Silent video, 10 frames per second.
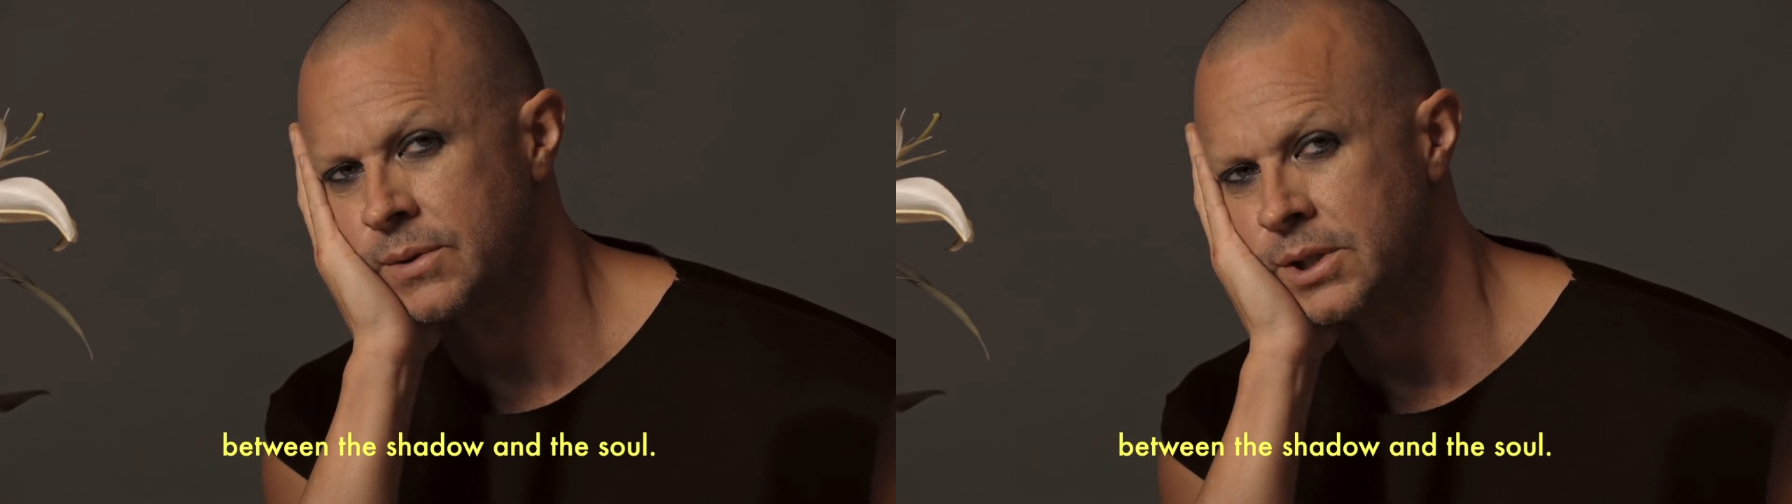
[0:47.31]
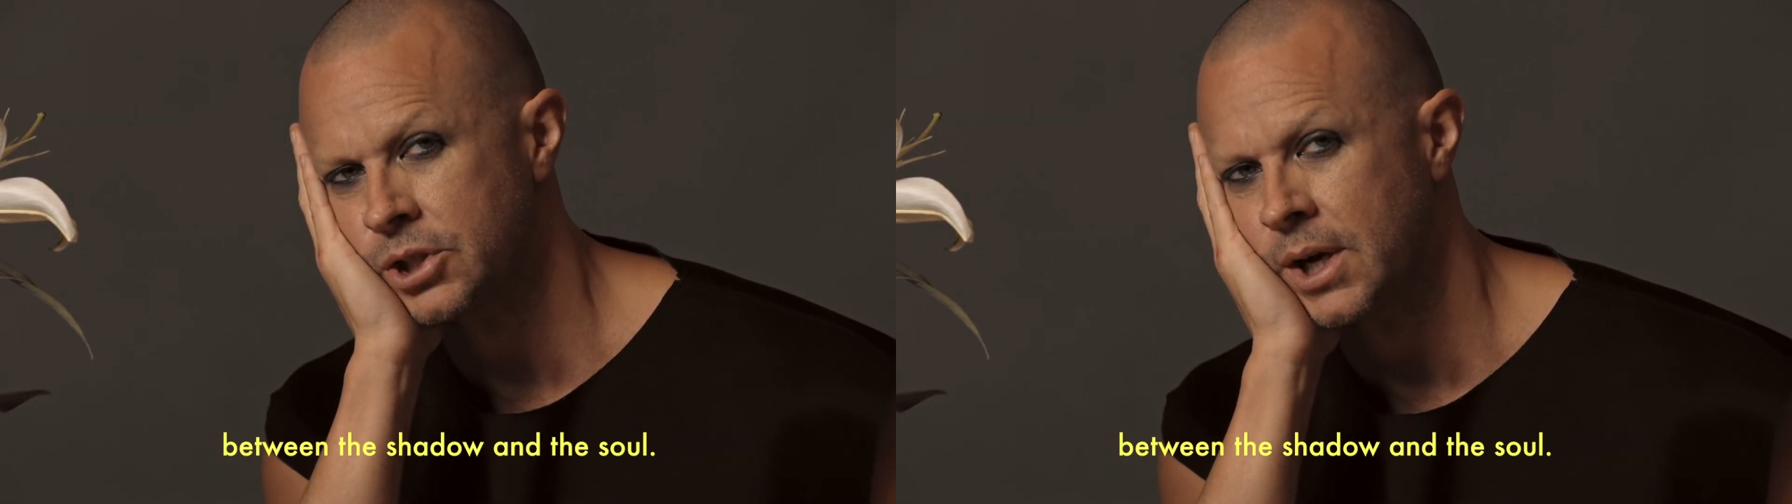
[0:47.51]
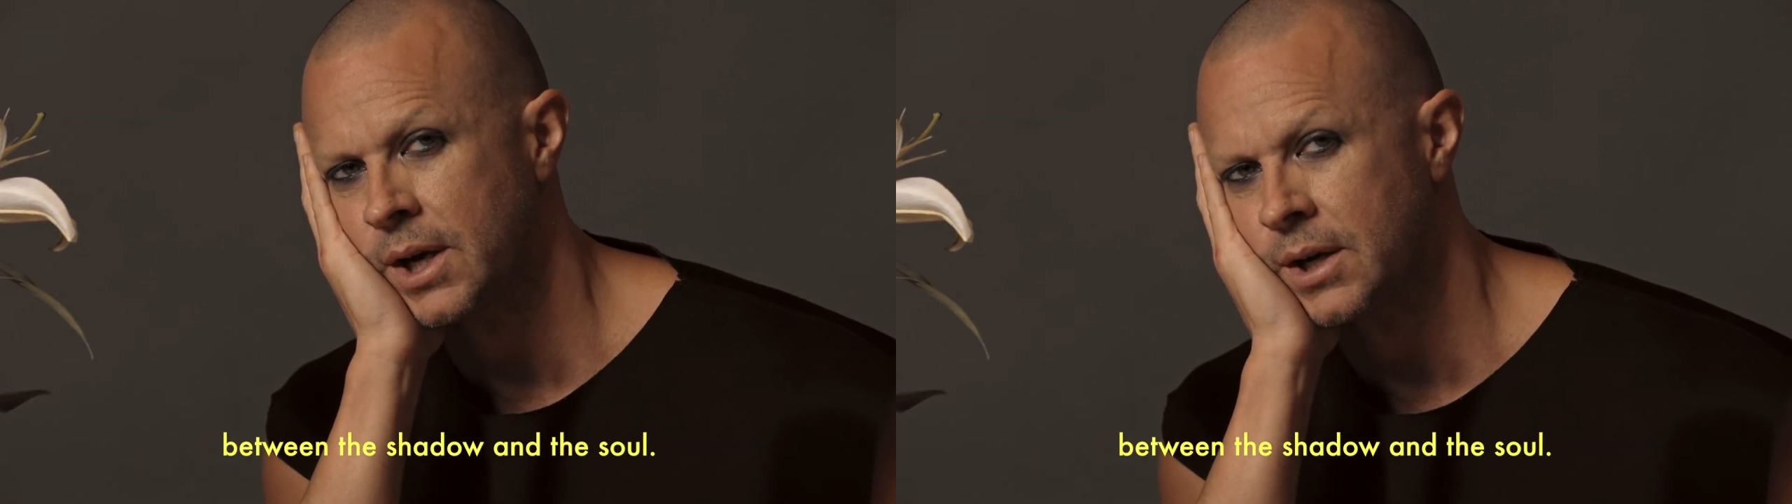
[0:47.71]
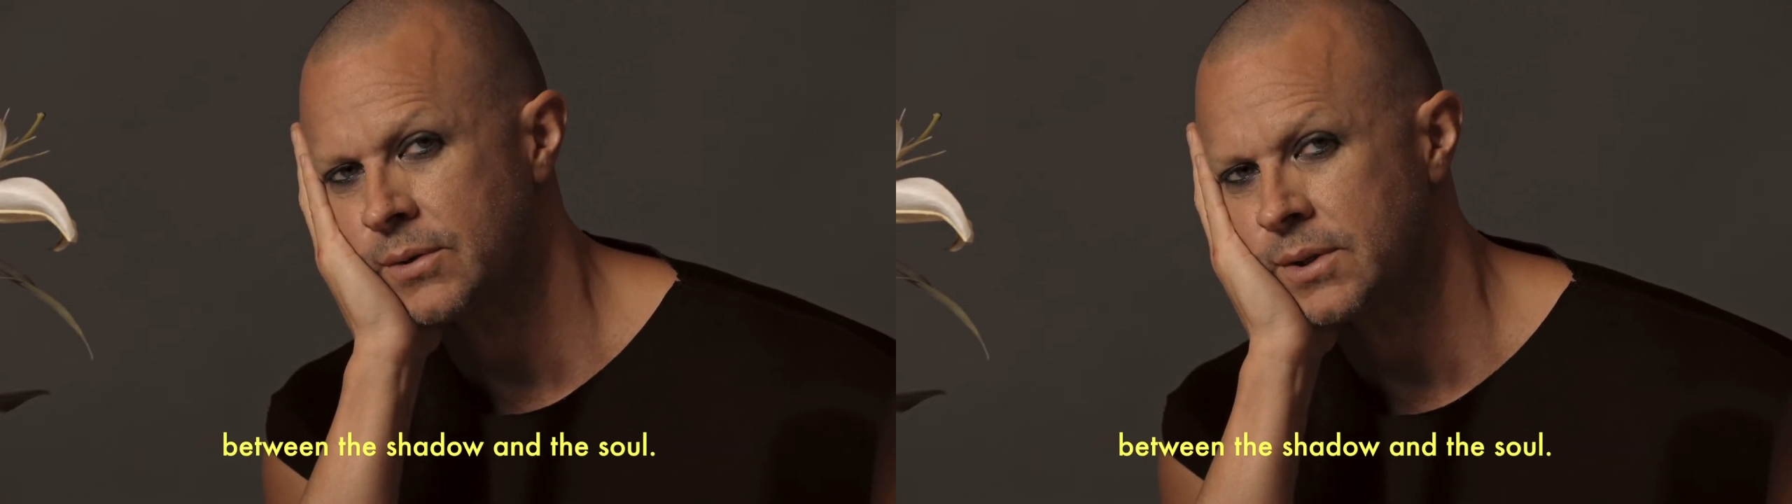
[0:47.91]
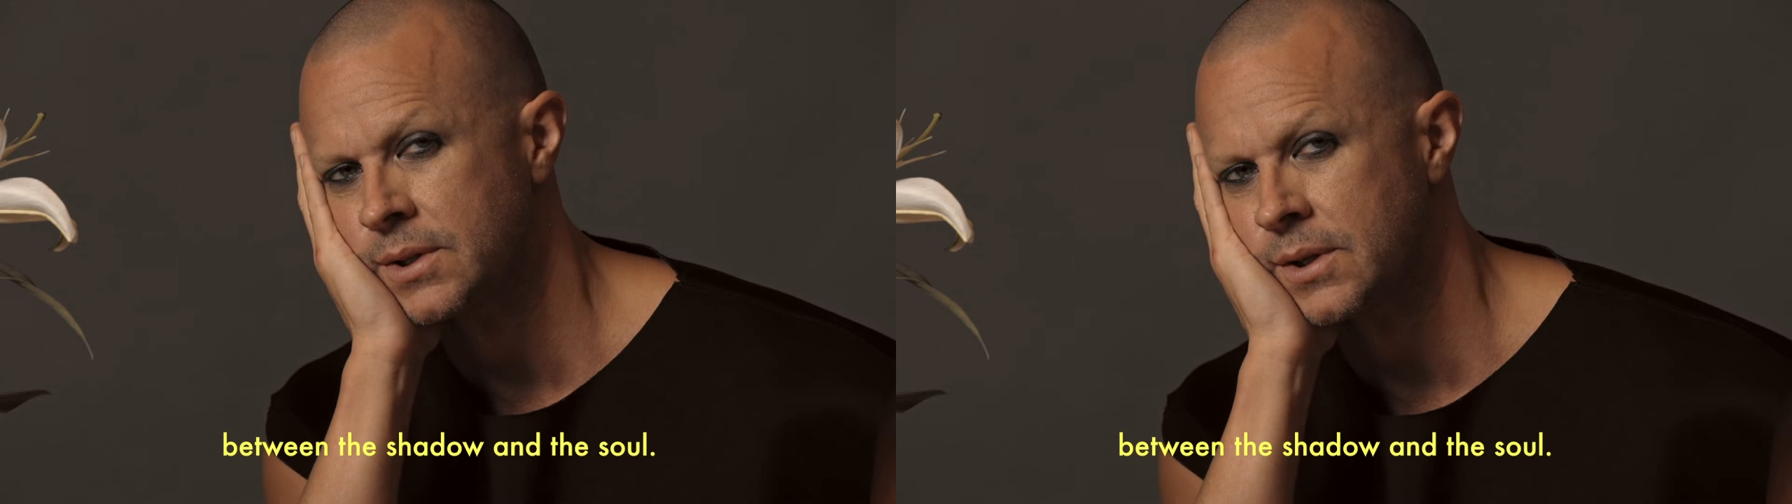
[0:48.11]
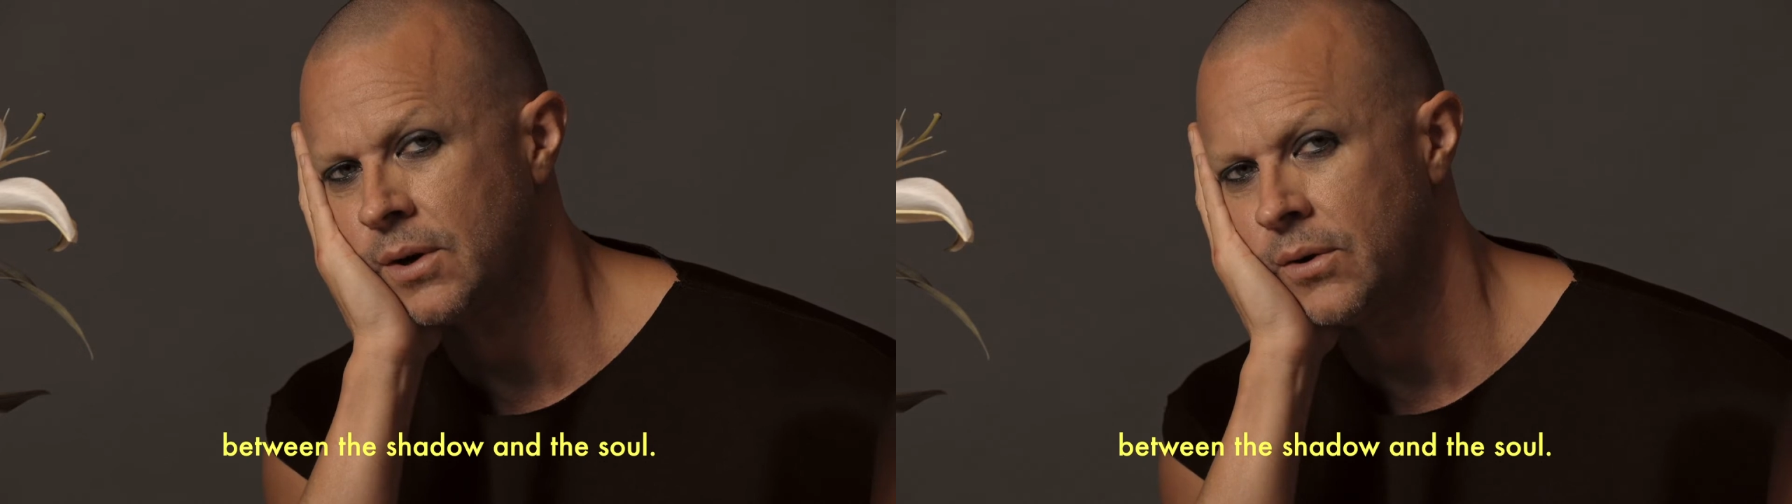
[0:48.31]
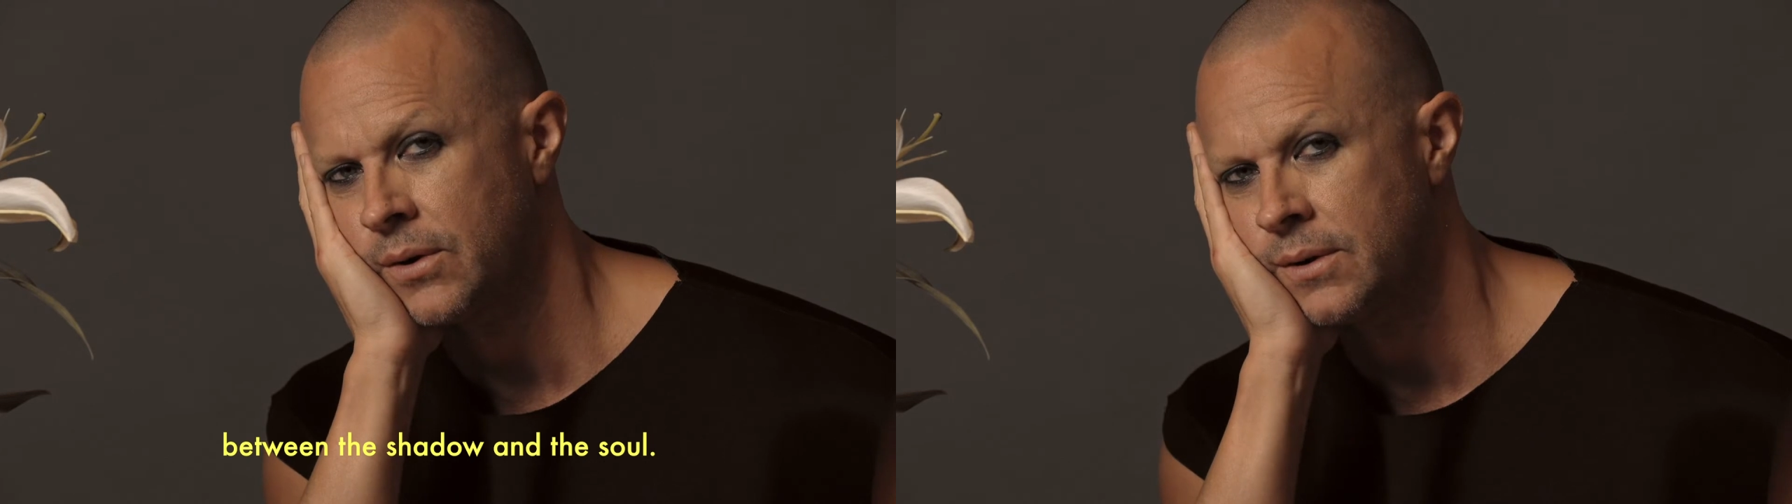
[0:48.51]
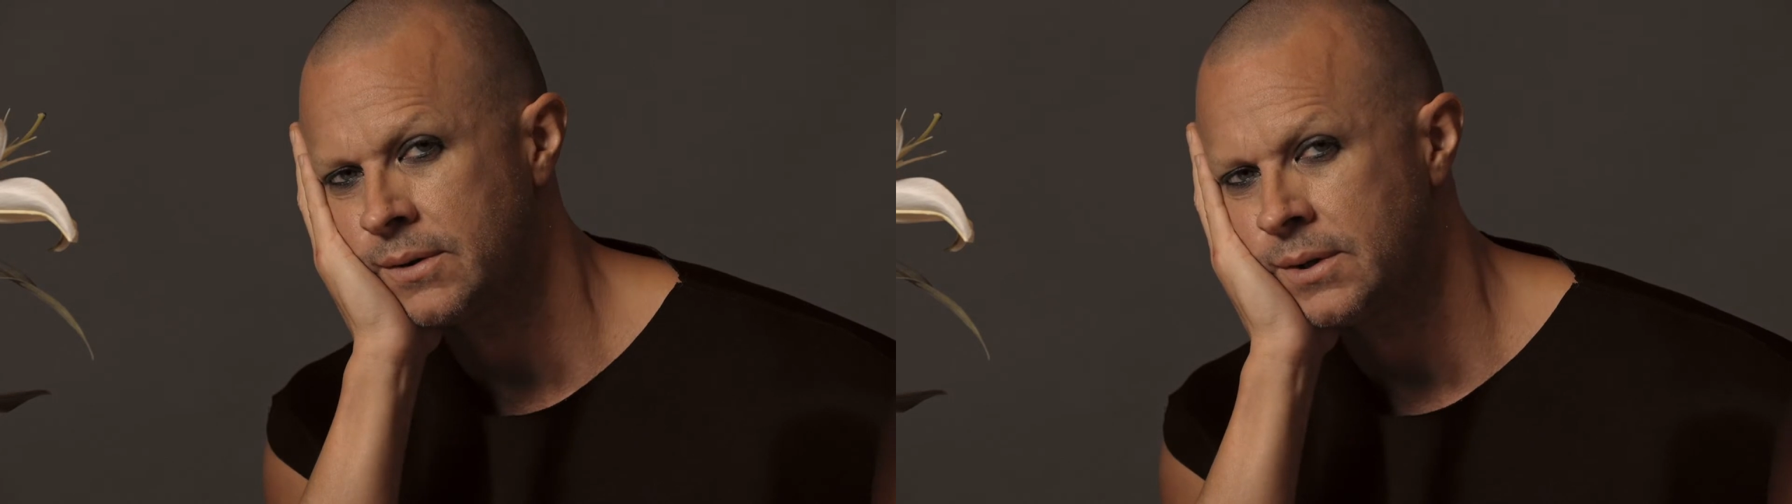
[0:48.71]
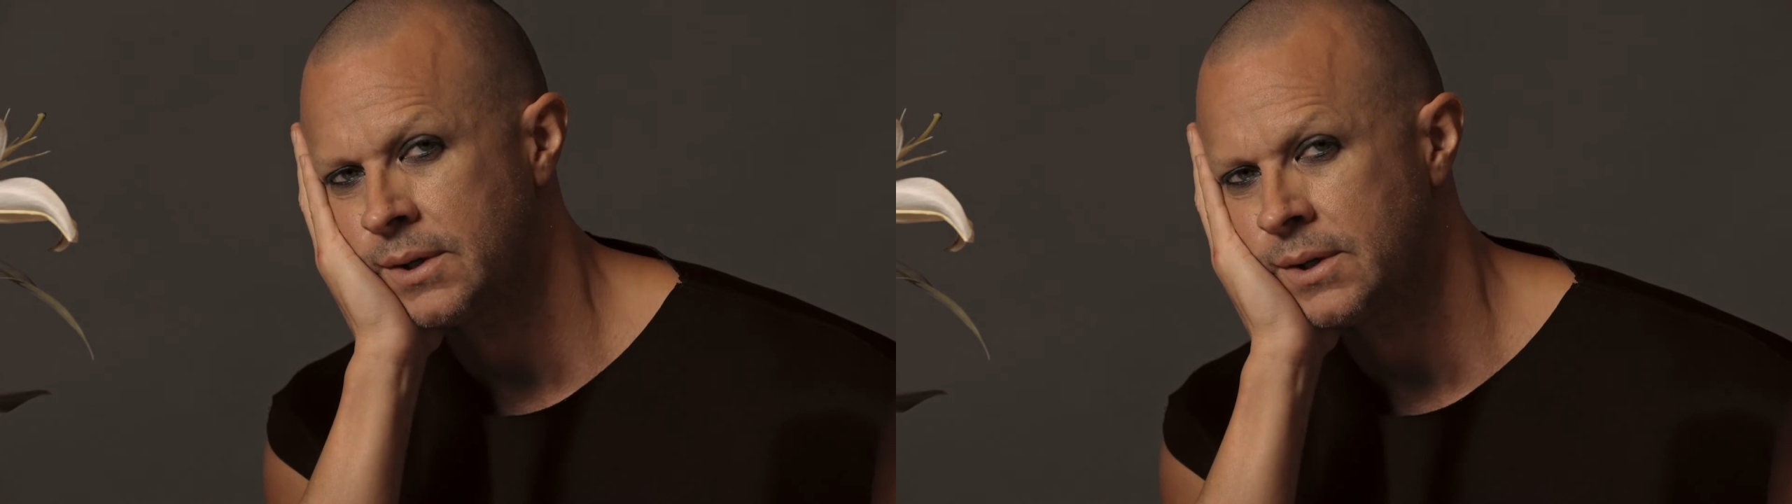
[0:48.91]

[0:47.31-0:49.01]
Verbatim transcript: the shadow and the soul.